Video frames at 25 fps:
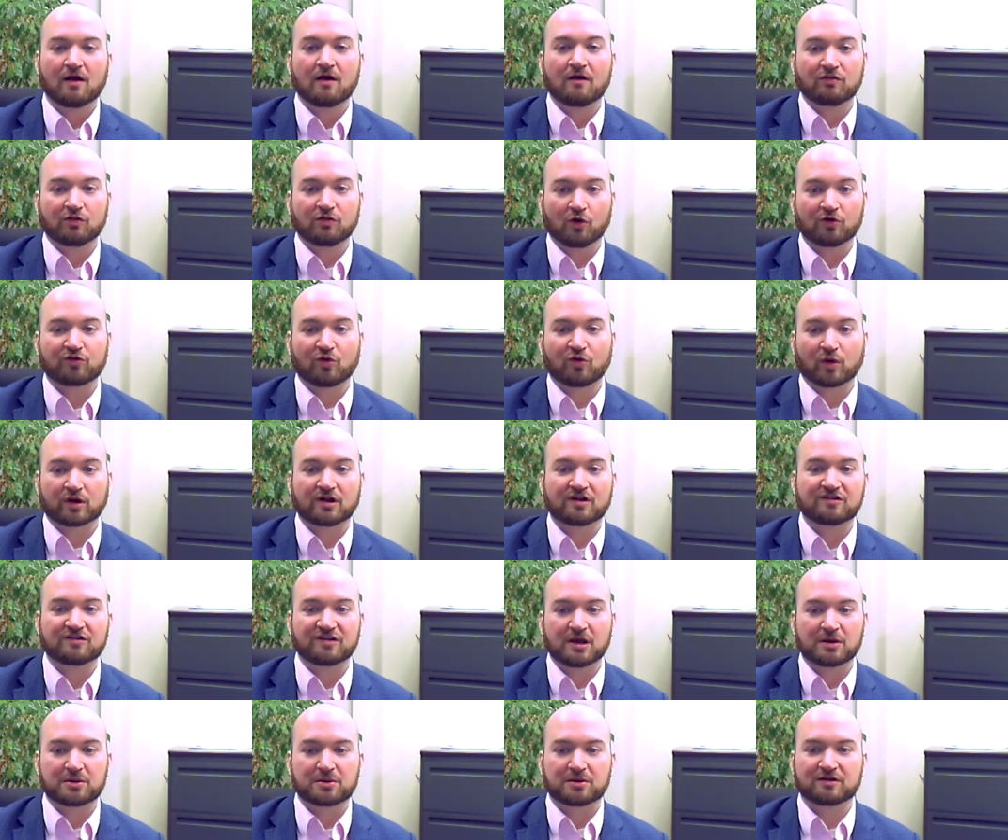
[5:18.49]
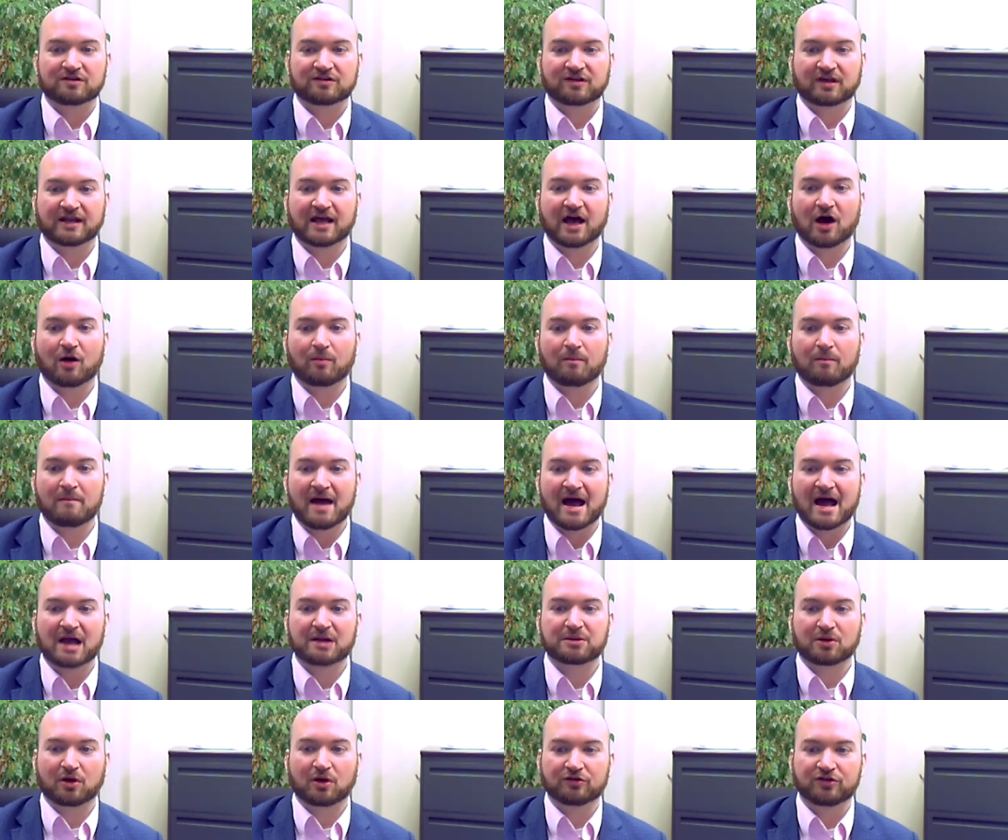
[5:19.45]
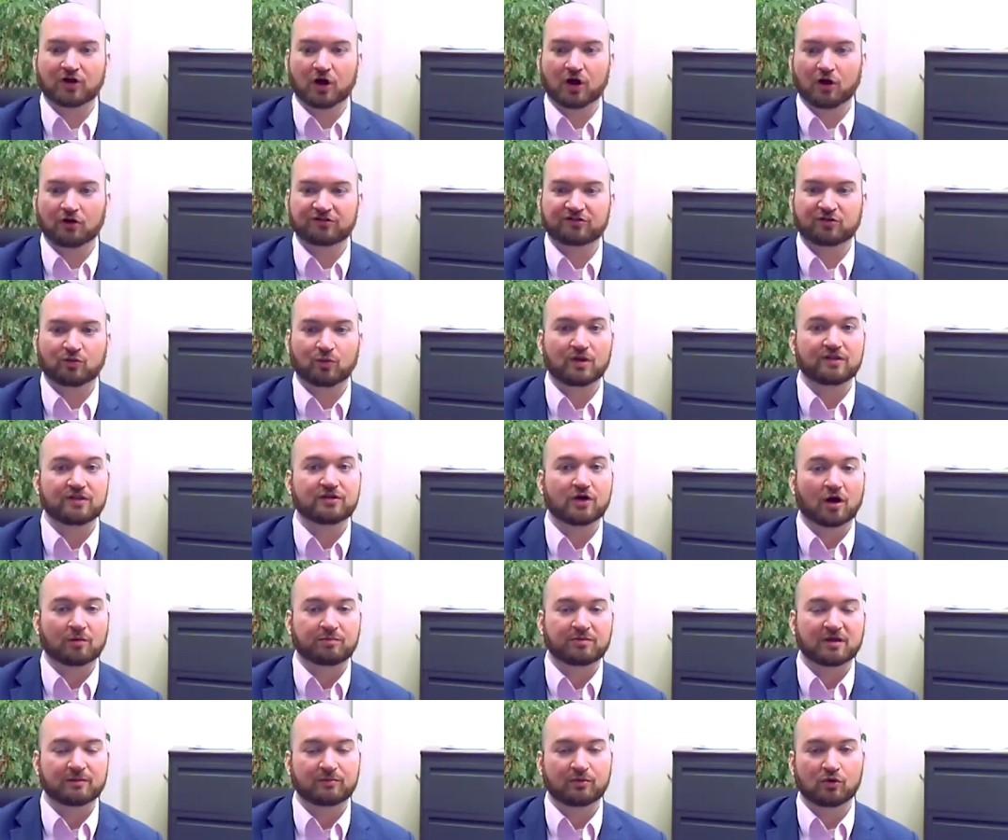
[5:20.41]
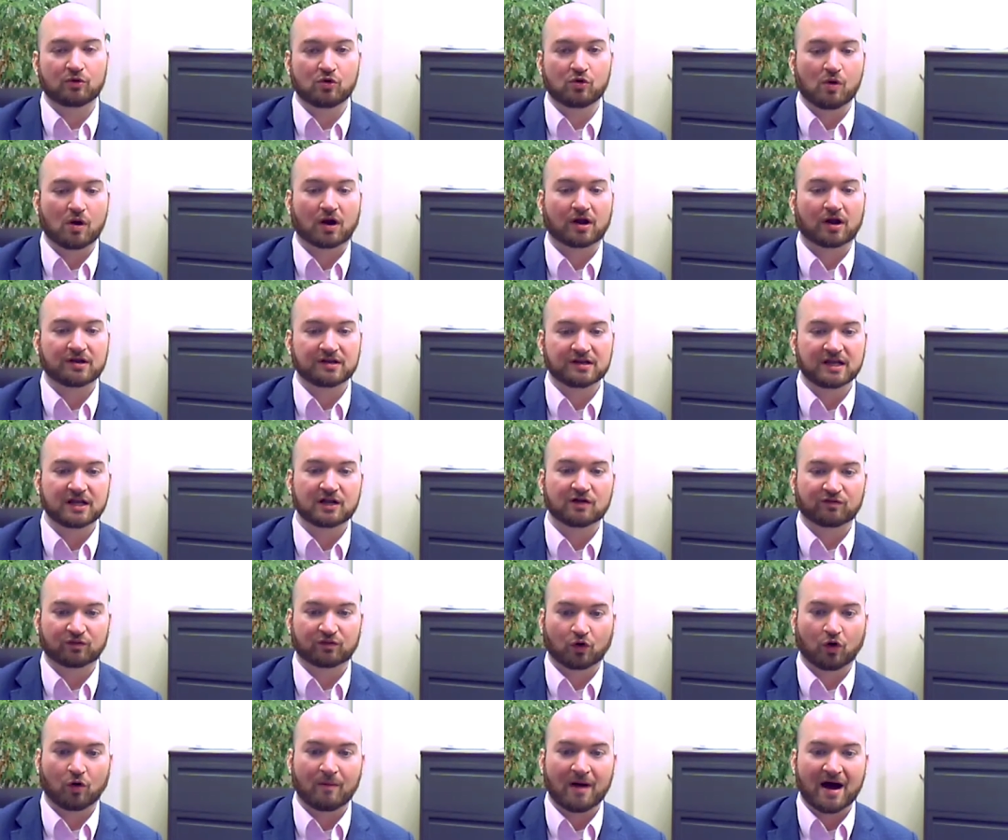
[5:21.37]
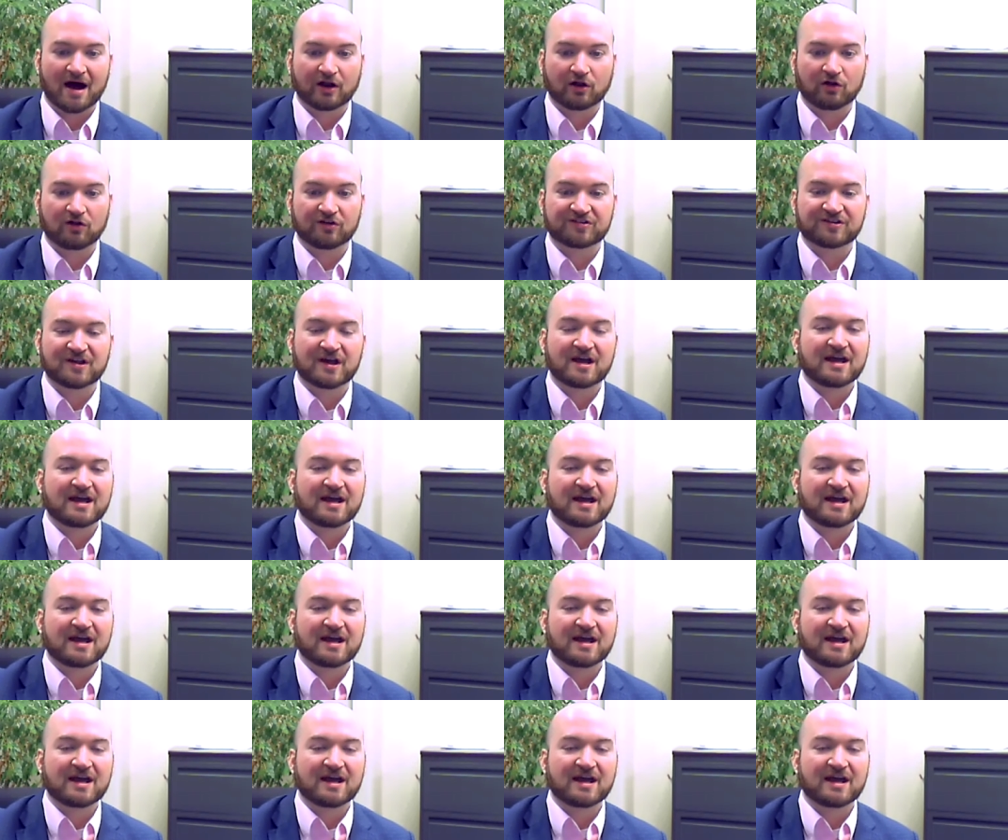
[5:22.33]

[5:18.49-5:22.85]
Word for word: Those organizations can help match adults with young people who are in need of role models.